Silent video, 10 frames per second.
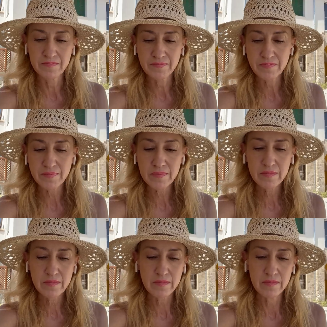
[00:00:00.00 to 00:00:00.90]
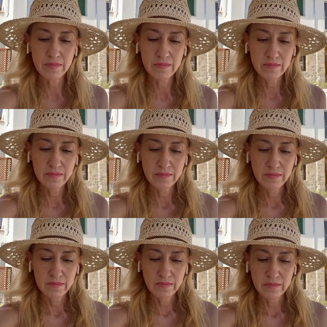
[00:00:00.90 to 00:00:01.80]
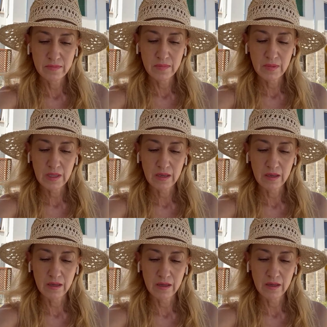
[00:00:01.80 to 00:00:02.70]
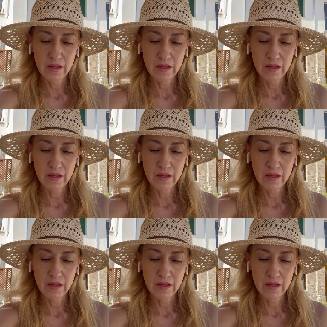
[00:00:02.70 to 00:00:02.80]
Nobody speaks.